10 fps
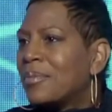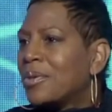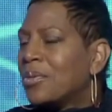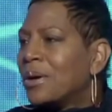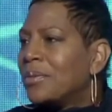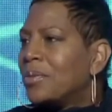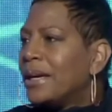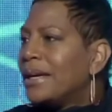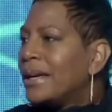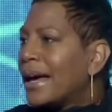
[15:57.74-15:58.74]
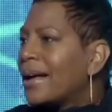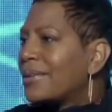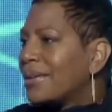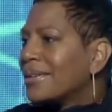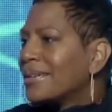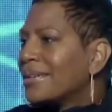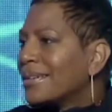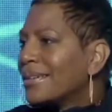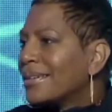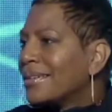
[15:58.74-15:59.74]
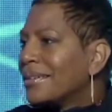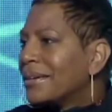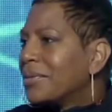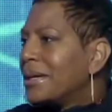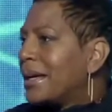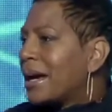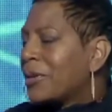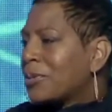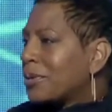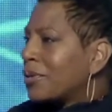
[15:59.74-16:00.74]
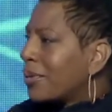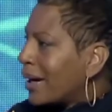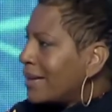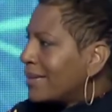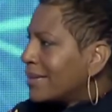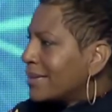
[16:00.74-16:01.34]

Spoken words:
When we gather, and we gather with grace,